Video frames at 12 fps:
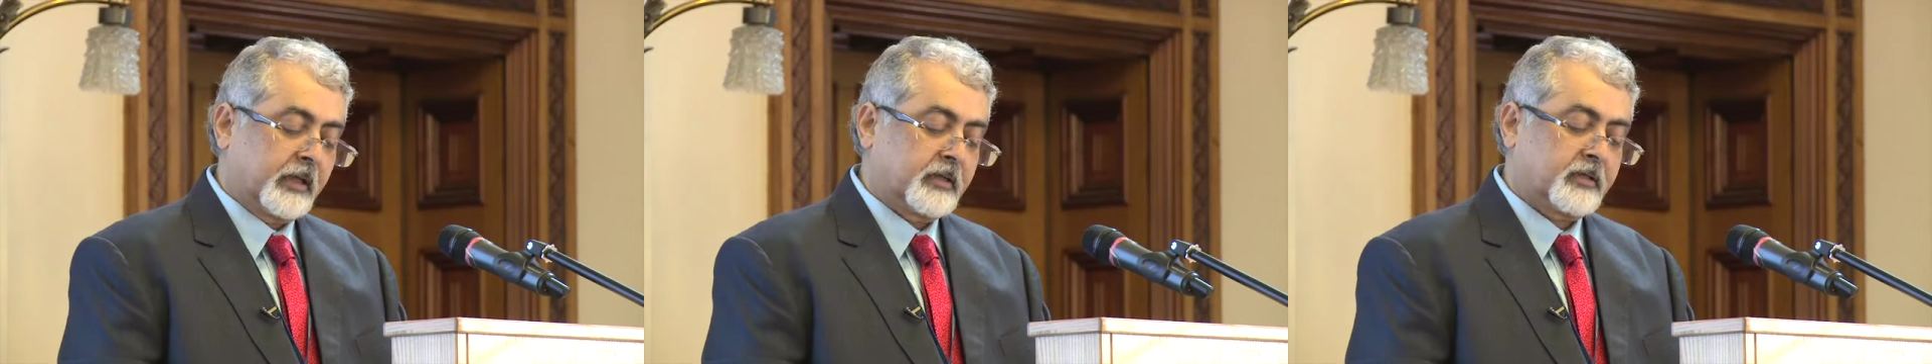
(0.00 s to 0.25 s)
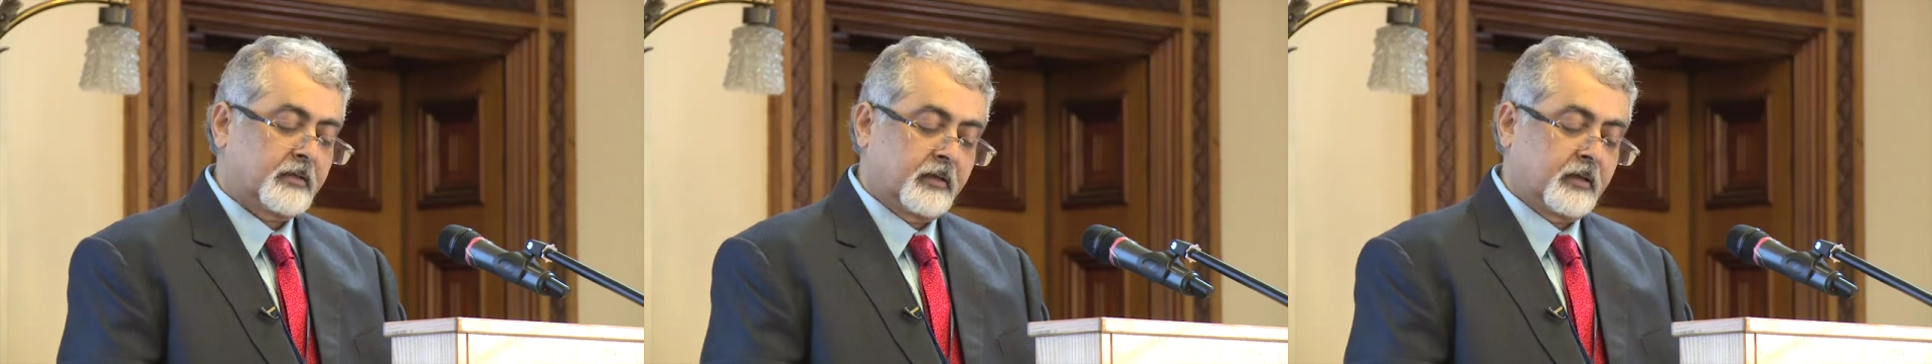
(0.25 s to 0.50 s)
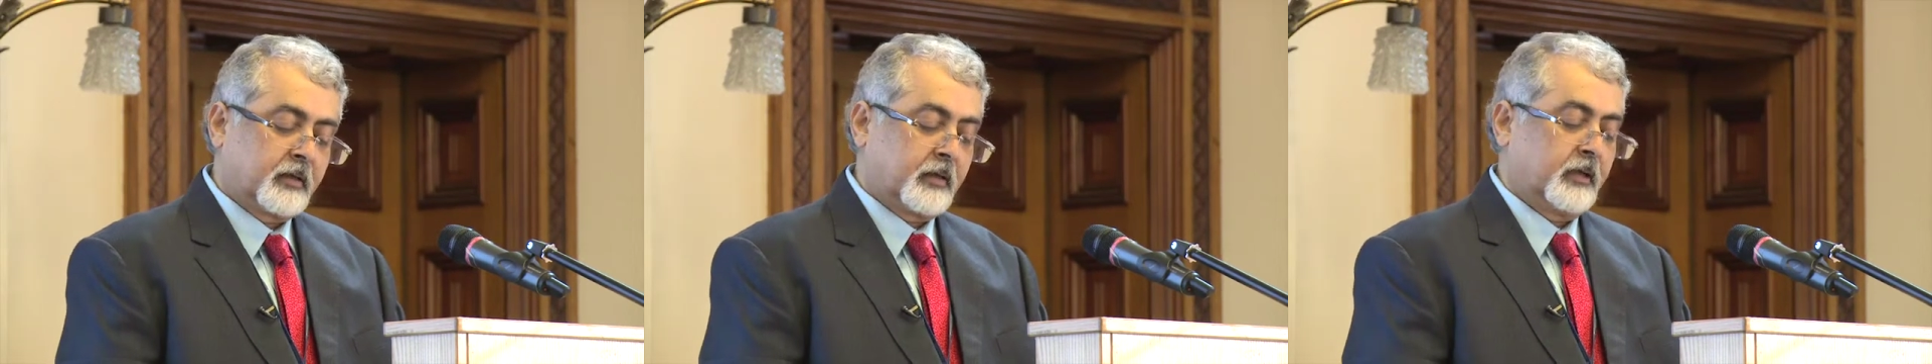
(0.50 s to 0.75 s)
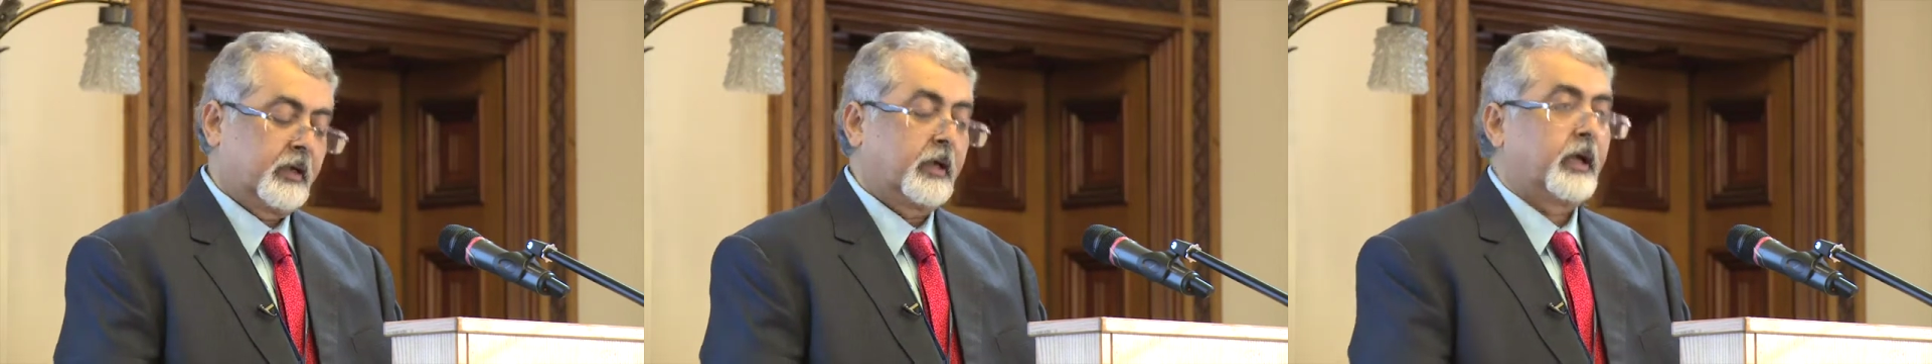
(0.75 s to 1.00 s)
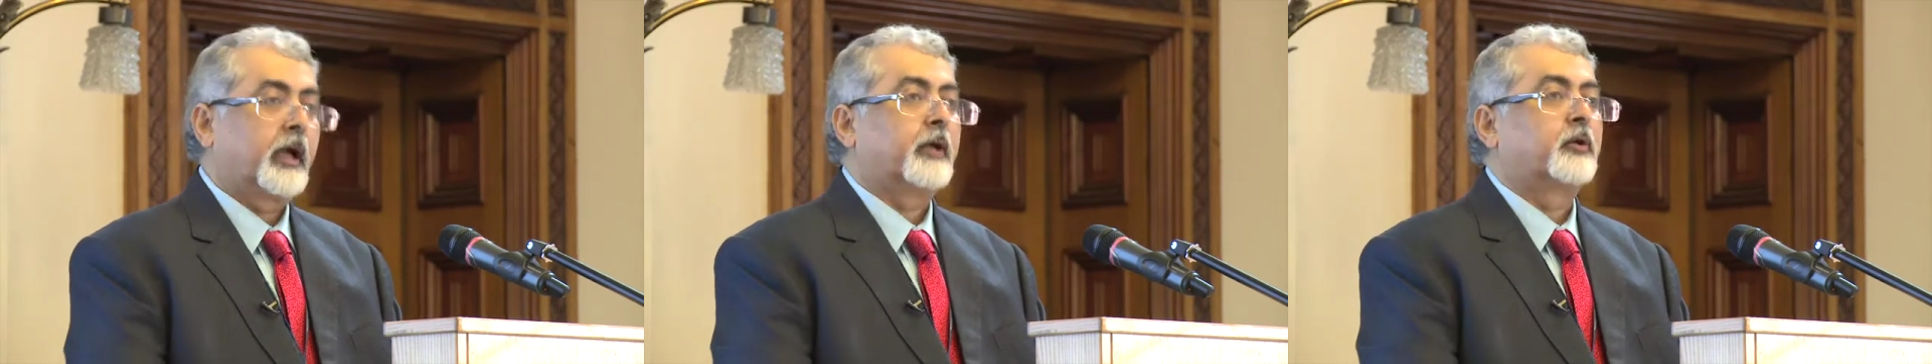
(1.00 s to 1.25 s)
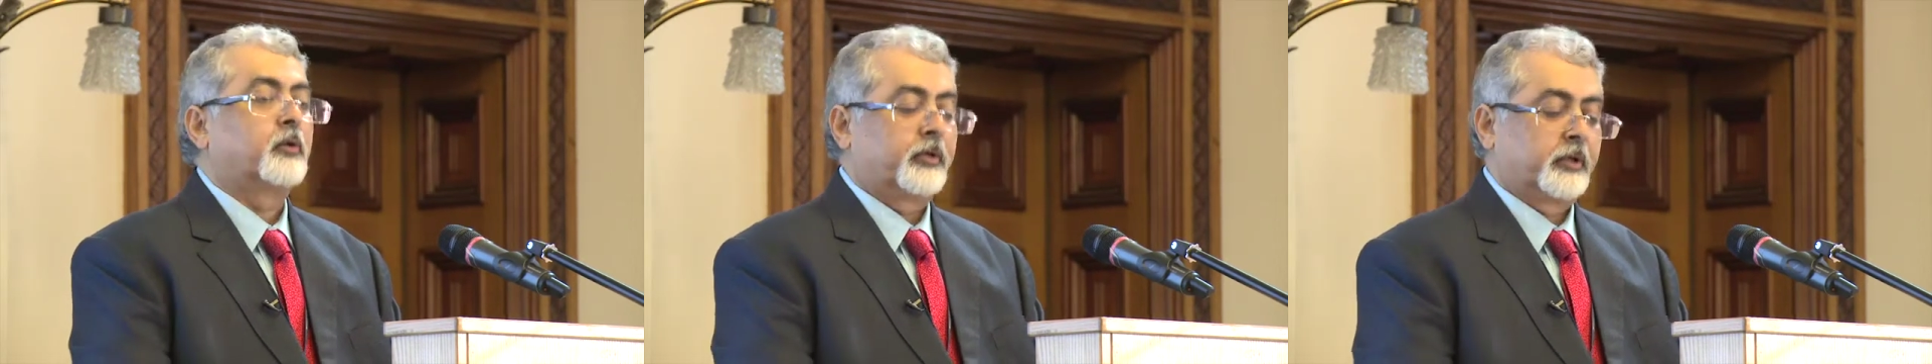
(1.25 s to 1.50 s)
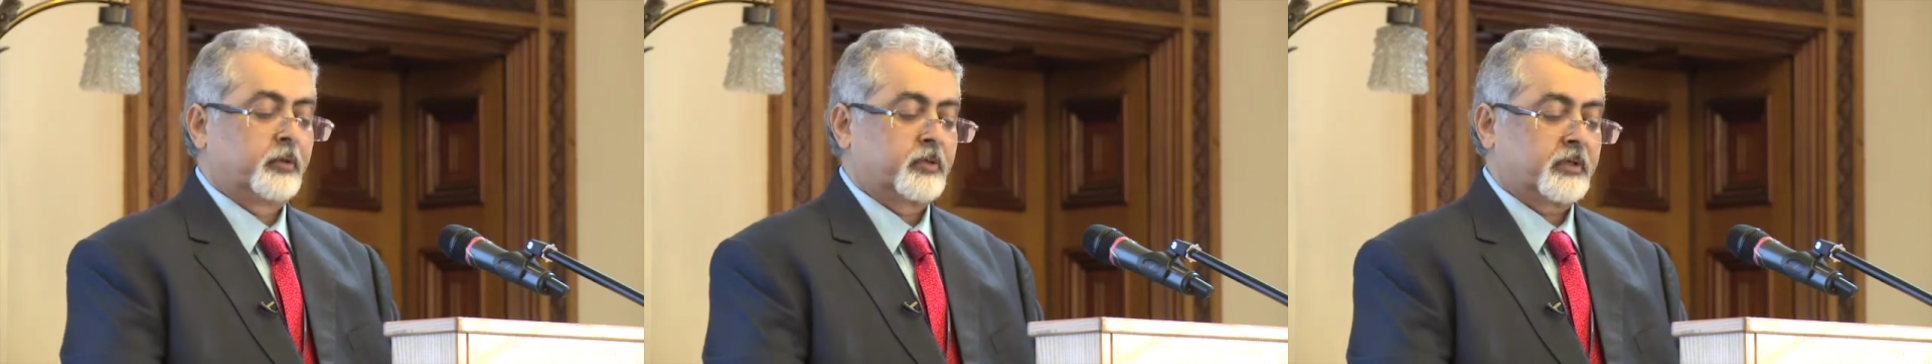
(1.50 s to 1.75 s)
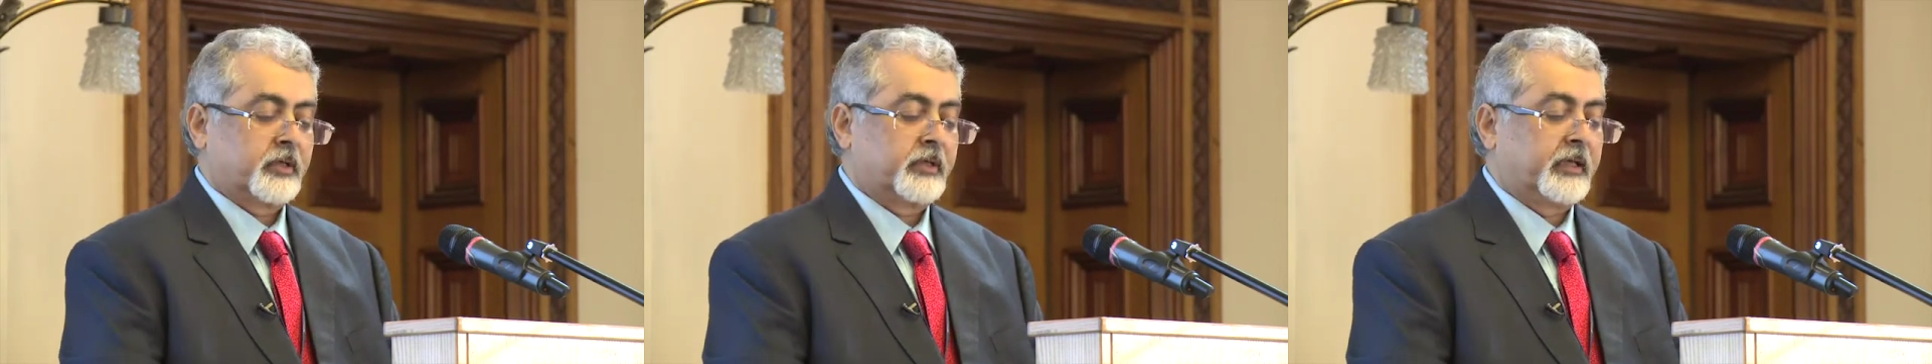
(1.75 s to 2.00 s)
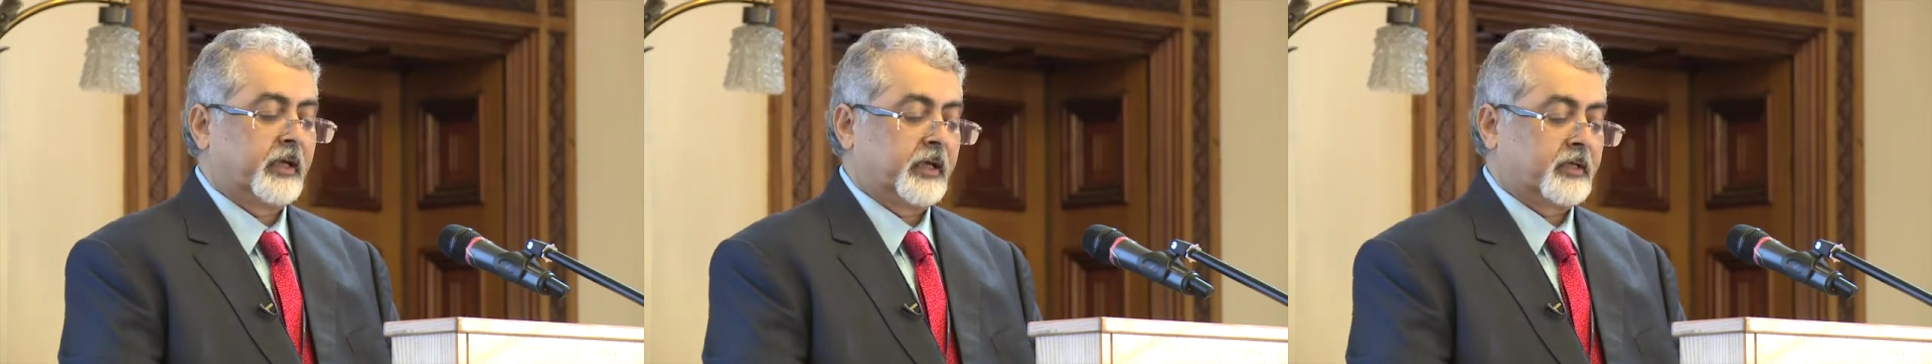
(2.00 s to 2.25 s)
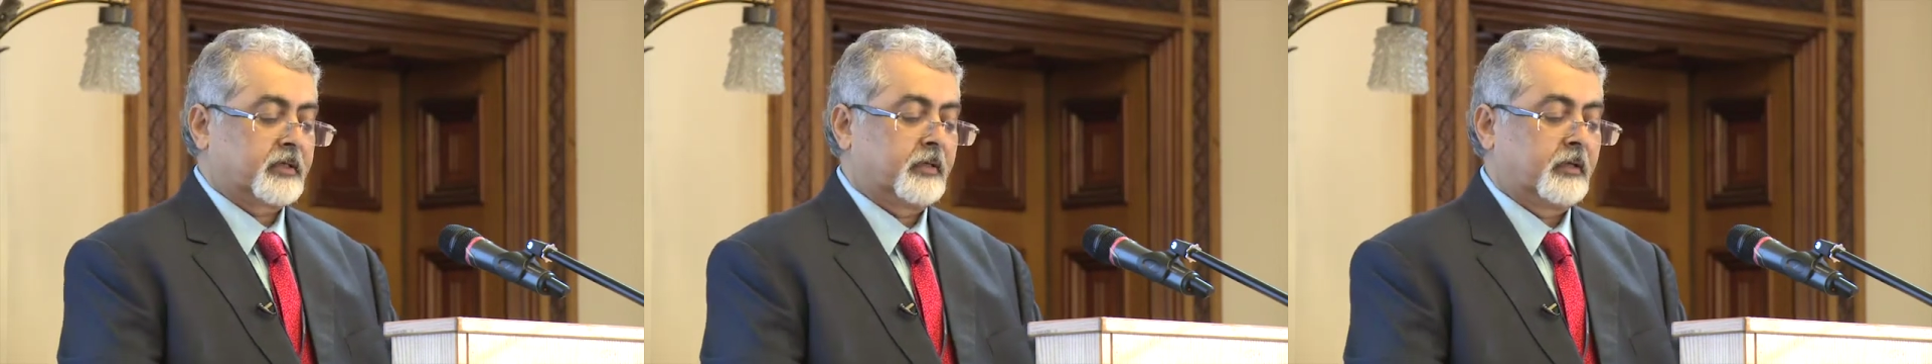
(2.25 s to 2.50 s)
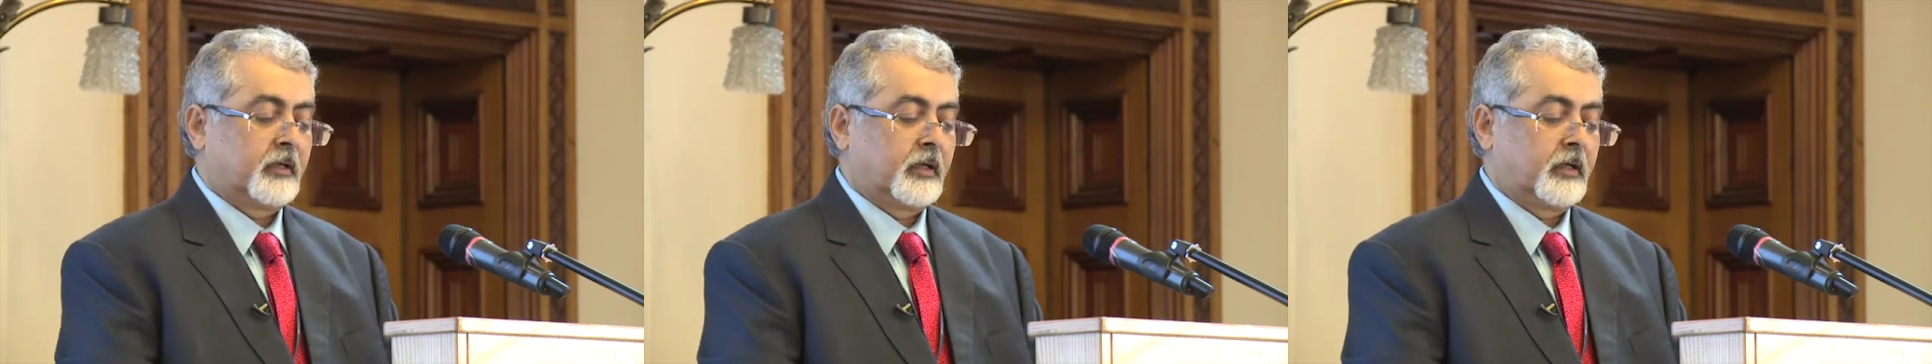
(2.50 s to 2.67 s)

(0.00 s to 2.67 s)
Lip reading: and certain, and to reduce delays.